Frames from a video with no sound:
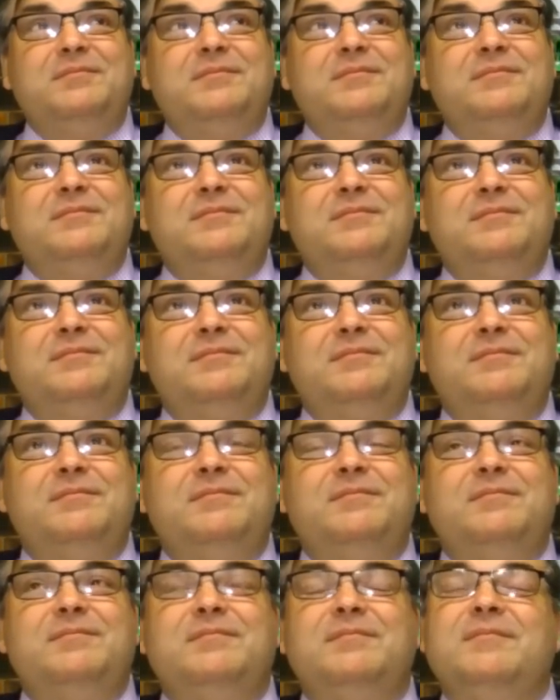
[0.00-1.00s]

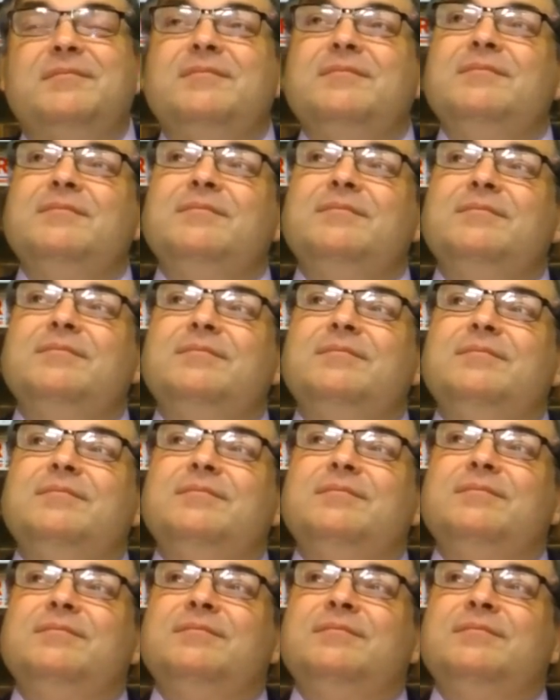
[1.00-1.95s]
(silence)